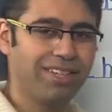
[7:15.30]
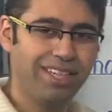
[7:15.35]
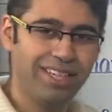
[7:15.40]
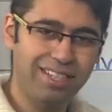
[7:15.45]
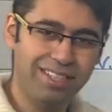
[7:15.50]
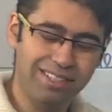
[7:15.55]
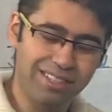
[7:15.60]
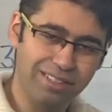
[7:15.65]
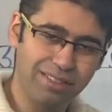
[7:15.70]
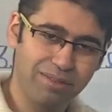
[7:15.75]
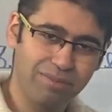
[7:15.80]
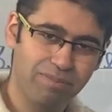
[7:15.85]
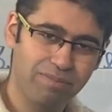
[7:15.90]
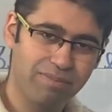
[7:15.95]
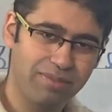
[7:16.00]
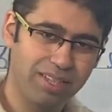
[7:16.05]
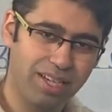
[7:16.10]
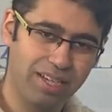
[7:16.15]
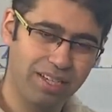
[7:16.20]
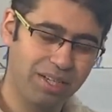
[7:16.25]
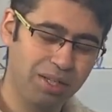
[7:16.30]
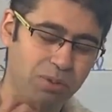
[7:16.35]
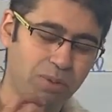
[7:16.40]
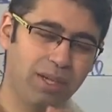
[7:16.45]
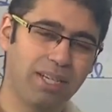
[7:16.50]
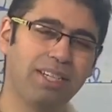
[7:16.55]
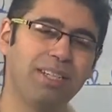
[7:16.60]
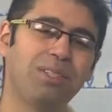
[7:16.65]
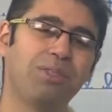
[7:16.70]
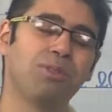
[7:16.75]
eaten. Getting
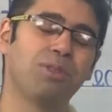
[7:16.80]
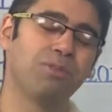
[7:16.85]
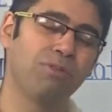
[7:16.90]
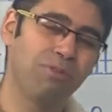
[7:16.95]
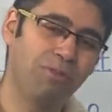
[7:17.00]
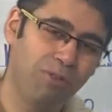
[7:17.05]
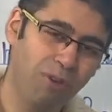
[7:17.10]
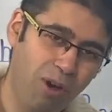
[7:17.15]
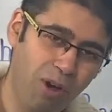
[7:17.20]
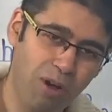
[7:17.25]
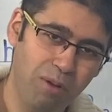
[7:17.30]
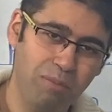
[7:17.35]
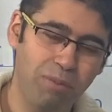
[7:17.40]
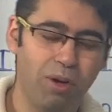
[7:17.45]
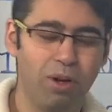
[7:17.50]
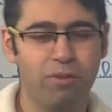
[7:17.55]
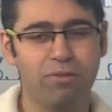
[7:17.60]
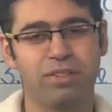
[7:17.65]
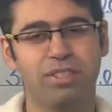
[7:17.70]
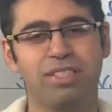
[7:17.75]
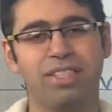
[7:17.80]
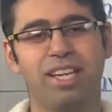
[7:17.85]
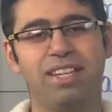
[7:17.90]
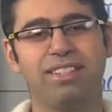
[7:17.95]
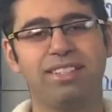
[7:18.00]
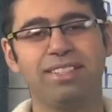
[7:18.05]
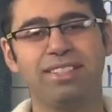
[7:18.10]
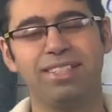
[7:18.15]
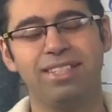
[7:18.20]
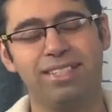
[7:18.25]
quickly to the form of the
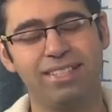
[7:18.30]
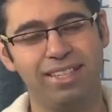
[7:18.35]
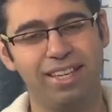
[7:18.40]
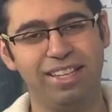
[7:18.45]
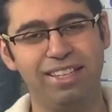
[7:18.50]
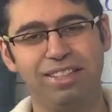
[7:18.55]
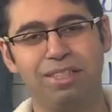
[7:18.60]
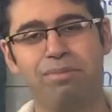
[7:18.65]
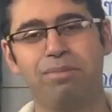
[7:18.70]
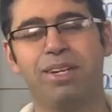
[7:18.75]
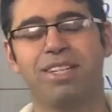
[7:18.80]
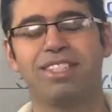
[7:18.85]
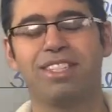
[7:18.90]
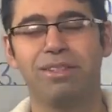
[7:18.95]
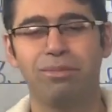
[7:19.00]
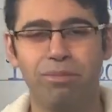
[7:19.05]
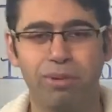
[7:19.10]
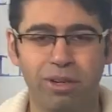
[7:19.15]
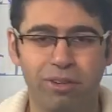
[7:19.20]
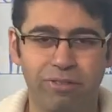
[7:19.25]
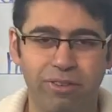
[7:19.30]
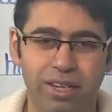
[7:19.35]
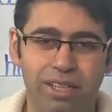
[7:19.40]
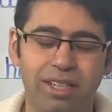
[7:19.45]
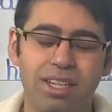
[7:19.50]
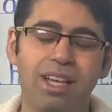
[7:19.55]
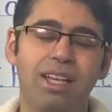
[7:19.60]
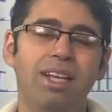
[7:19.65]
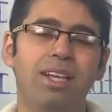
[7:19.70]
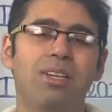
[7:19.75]
sentences in the present perfect.
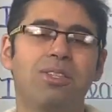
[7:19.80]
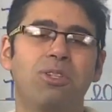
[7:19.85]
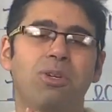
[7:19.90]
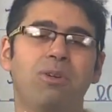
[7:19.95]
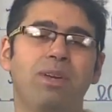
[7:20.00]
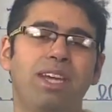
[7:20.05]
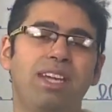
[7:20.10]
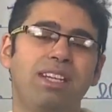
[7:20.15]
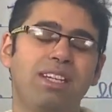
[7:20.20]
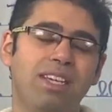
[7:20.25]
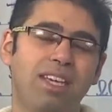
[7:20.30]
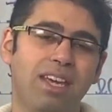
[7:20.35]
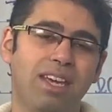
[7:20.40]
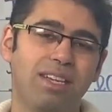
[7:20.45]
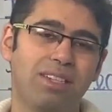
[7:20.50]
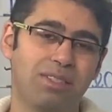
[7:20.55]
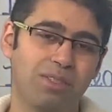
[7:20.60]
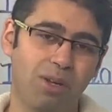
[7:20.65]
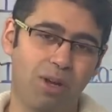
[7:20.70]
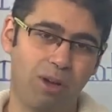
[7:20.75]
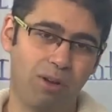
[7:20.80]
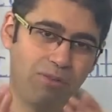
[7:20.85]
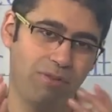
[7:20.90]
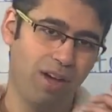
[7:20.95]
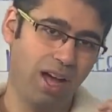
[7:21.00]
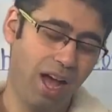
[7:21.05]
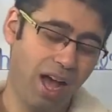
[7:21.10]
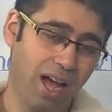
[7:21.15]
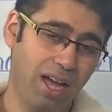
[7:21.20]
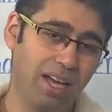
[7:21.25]
So in case of
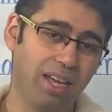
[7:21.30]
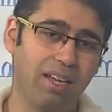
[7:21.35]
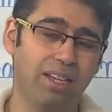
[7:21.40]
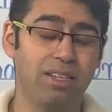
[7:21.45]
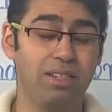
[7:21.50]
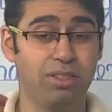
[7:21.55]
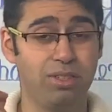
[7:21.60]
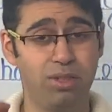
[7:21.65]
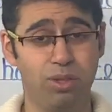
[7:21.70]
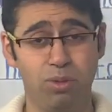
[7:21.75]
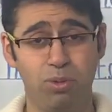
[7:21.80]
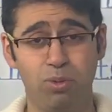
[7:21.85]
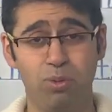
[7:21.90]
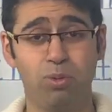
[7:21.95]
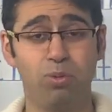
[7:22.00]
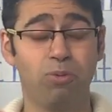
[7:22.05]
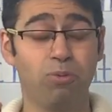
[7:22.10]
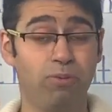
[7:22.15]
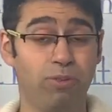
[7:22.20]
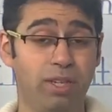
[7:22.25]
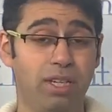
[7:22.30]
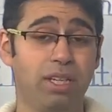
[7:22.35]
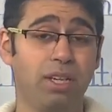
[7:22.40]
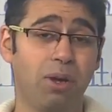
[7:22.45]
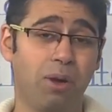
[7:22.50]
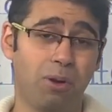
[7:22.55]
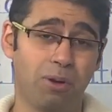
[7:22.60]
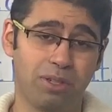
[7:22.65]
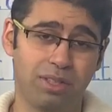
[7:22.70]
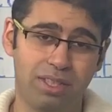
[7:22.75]
I, you, we,
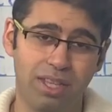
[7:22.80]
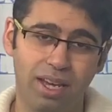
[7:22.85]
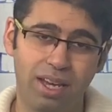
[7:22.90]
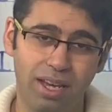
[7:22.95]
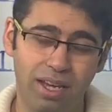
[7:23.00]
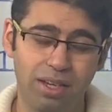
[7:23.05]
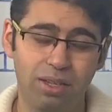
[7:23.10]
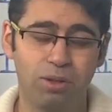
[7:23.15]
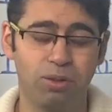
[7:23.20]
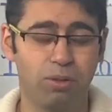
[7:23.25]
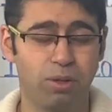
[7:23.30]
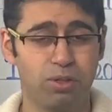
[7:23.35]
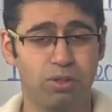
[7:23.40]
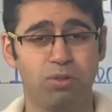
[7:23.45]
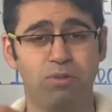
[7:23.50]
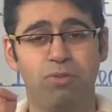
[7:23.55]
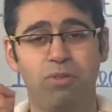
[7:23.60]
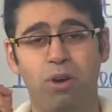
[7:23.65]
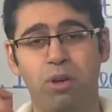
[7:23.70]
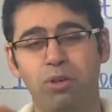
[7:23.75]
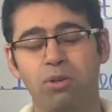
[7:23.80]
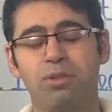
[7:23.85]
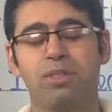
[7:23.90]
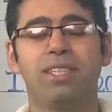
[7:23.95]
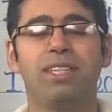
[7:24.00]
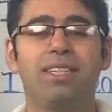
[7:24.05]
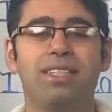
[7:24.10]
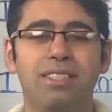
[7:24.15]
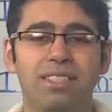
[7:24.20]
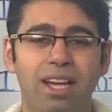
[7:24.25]
or they, you're going to follow
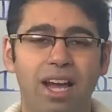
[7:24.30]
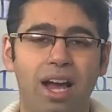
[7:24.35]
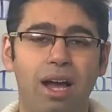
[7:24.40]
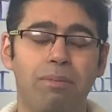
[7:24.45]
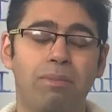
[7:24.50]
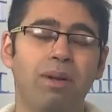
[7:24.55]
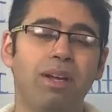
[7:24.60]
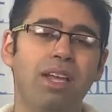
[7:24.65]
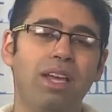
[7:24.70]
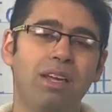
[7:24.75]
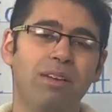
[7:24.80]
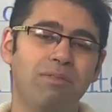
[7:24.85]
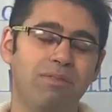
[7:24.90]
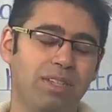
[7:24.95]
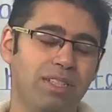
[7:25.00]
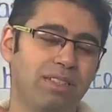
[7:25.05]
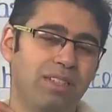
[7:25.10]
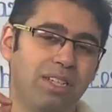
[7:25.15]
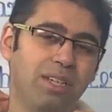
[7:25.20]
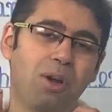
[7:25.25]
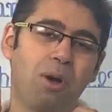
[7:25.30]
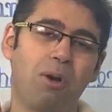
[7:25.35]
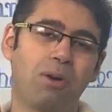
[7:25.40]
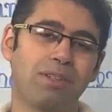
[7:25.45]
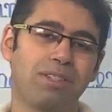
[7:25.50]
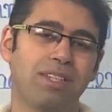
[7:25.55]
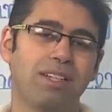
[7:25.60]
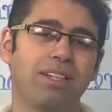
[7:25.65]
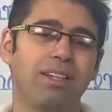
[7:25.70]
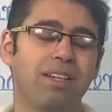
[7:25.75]
these up with the
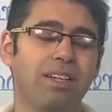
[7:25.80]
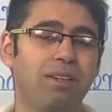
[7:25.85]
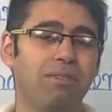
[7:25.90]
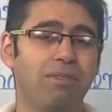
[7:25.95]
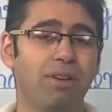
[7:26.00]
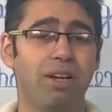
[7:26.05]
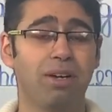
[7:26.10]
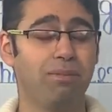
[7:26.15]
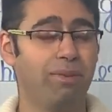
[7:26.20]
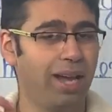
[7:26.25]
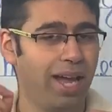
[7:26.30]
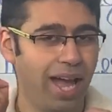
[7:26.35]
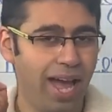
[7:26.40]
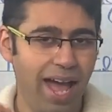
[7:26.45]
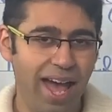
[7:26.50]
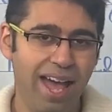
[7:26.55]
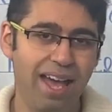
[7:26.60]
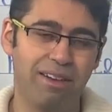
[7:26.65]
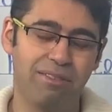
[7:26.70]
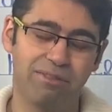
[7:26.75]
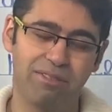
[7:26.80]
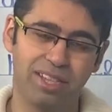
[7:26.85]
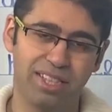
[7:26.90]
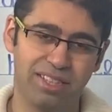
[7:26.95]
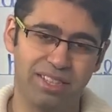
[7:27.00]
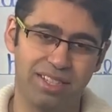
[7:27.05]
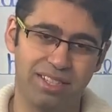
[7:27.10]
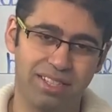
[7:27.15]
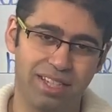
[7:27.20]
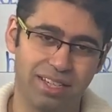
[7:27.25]
auxiliary verb have in
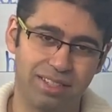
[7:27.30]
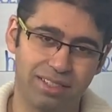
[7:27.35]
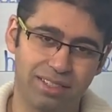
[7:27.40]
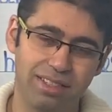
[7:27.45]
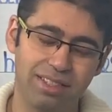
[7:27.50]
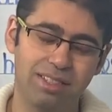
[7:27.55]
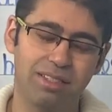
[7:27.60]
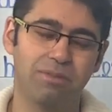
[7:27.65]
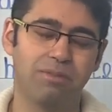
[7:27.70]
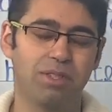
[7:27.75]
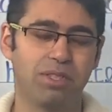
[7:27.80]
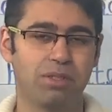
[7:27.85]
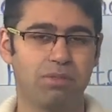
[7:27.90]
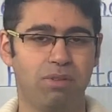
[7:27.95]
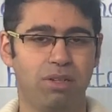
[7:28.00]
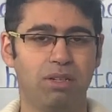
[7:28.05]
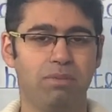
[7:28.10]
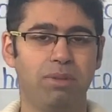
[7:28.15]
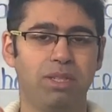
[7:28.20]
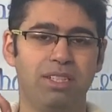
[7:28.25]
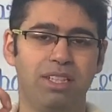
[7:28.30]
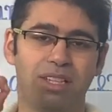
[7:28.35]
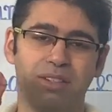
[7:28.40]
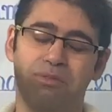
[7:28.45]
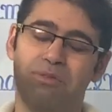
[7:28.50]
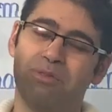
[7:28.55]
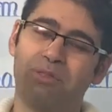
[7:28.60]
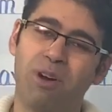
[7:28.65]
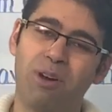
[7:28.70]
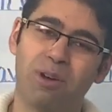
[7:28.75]
the sentence, which will be then
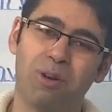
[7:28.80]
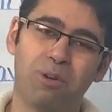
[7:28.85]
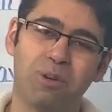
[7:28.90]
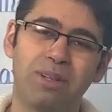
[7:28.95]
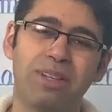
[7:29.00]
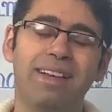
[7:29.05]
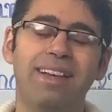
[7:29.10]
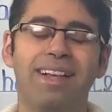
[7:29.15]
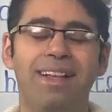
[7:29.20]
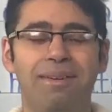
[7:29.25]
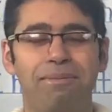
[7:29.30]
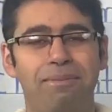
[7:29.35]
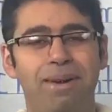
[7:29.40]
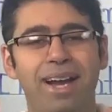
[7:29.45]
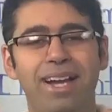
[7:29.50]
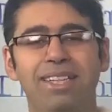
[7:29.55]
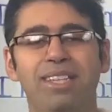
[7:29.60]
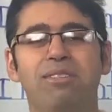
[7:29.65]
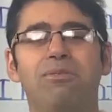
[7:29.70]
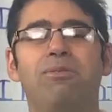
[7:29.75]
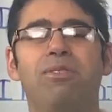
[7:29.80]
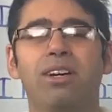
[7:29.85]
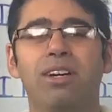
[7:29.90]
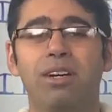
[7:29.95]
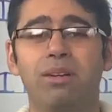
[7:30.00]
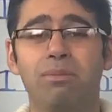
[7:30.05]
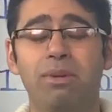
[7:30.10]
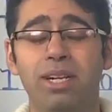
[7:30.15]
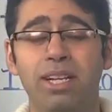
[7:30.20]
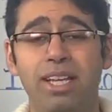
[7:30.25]
followed by the
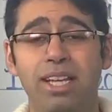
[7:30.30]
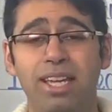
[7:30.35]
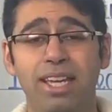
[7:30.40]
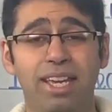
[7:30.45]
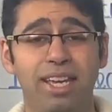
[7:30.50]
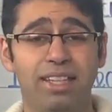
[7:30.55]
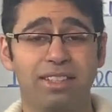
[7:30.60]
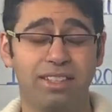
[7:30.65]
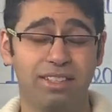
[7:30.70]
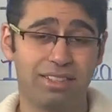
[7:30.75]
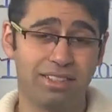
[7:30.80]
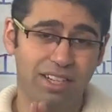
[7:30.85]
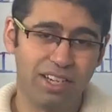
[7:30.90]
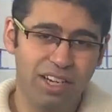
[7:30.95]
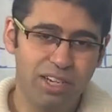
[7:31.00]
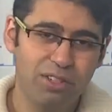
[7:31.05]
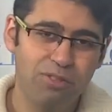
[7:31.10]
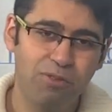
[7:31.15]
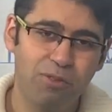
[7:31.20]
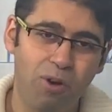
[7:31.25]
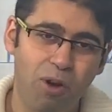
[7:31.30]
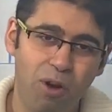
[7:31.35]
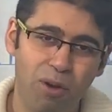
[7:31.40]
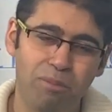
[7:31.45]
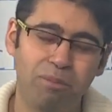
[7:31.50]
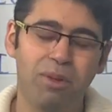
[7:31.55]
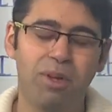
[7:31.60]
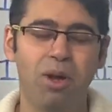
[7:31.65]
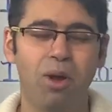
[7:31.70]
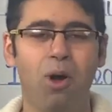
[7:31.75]
verb in the third
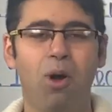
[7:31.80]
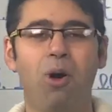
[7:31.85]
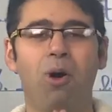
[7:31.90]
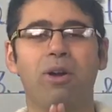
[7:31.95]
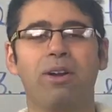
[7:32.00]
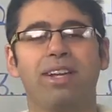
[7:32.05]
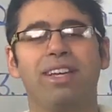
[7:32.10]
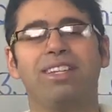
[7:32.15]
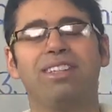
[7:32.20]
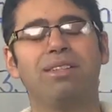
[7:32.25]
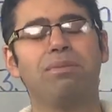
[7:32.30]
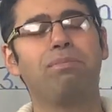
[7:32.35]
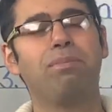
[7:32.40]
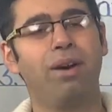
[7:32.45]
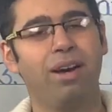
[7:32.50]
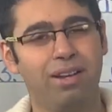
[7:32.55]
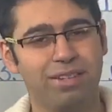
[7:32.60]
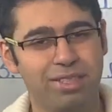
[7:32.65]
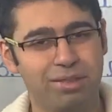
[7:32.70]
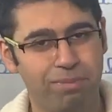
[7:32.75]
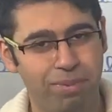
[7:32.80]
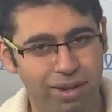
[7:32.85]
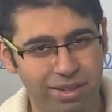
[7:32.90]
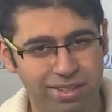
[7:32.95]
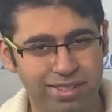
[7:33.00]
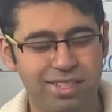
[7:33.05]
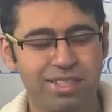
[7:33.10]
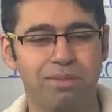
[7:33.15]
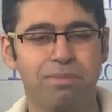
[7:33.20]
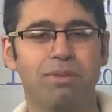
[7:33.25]
form or in the past
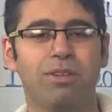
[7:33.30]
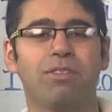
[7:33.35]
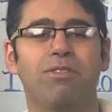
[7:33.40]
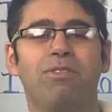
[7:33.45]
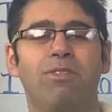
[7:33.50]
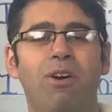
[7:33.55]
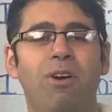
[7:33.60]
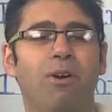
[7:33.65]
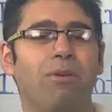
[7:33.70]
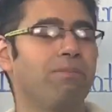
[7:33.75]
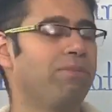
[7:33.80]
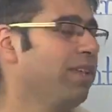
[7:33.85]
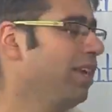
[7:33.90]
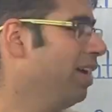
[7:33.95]
participle form